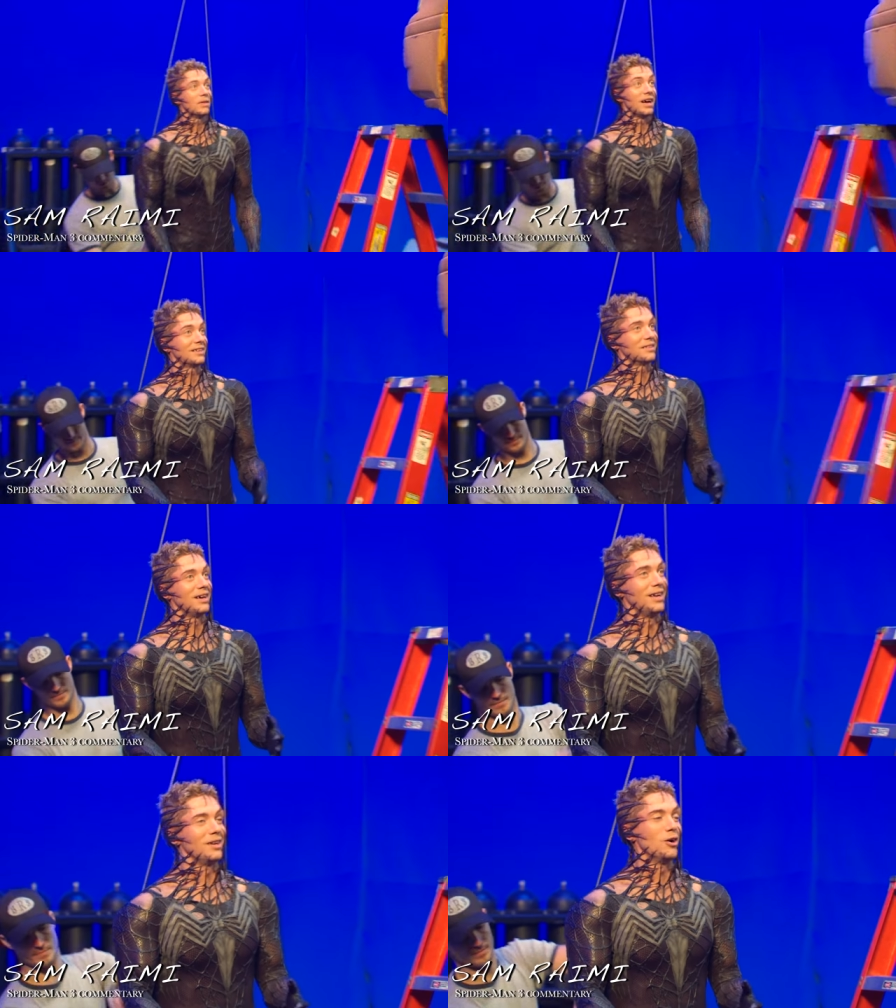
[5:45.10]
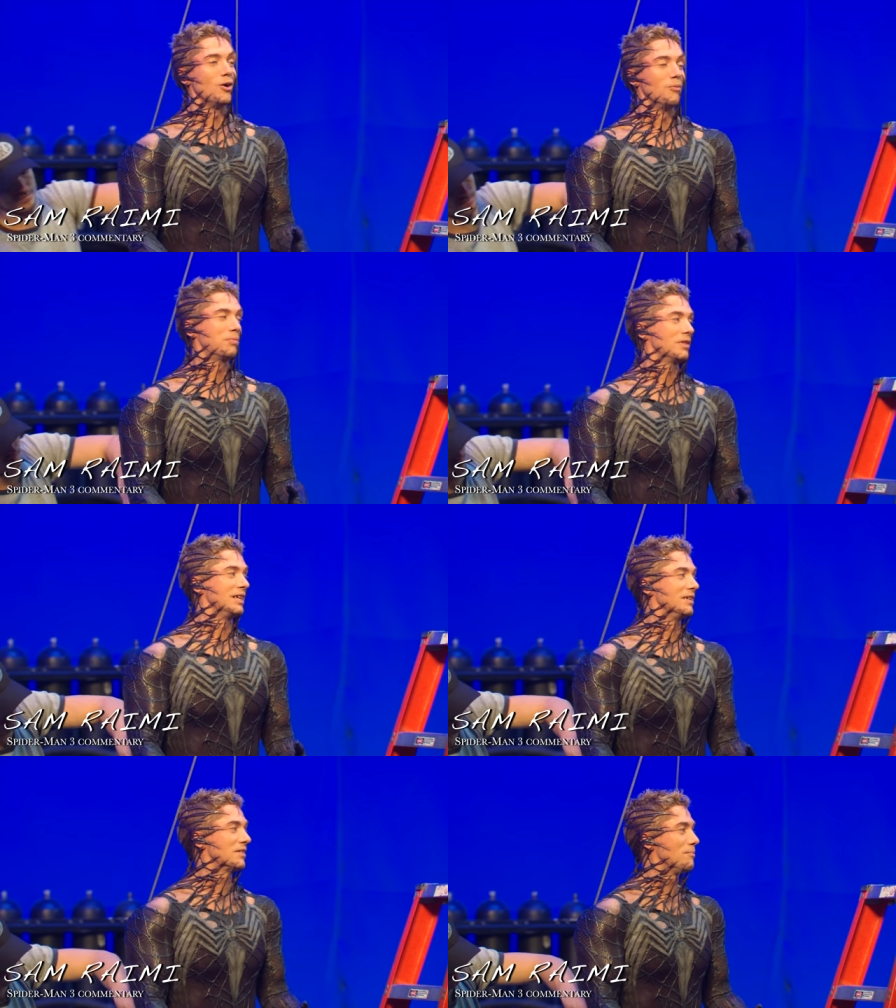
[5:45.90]
once Venom comes into something,
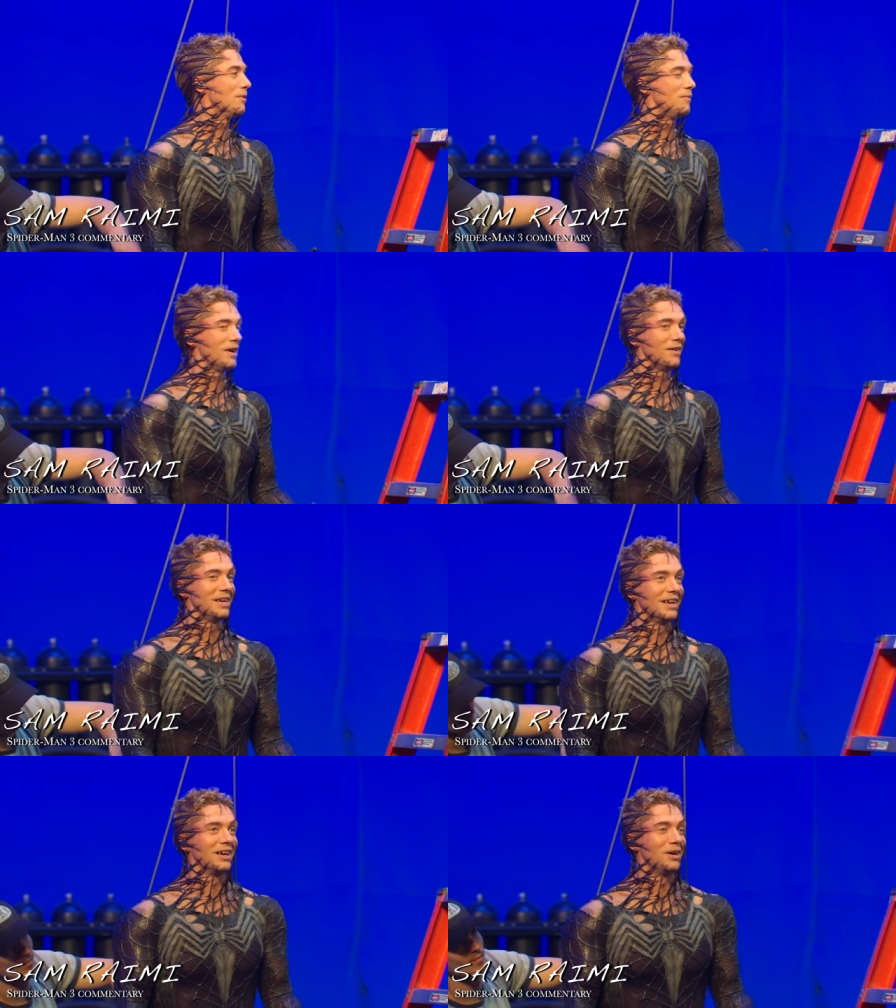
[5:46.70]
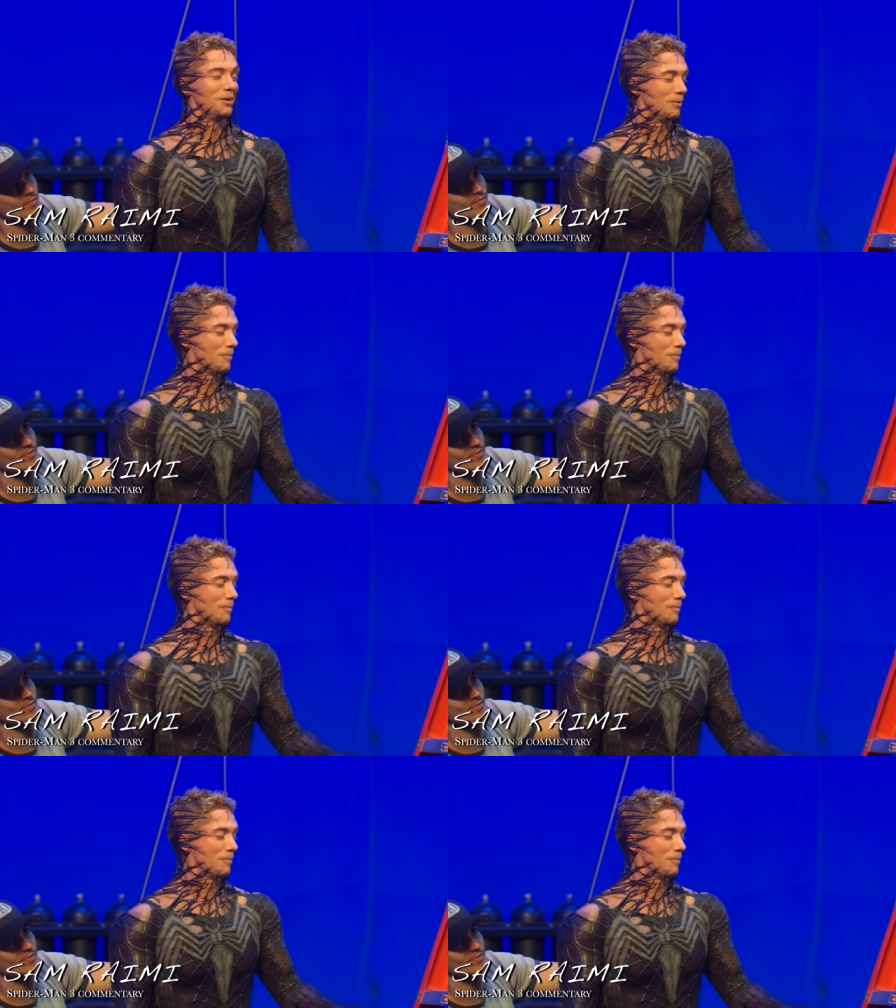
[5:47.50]
it demands so many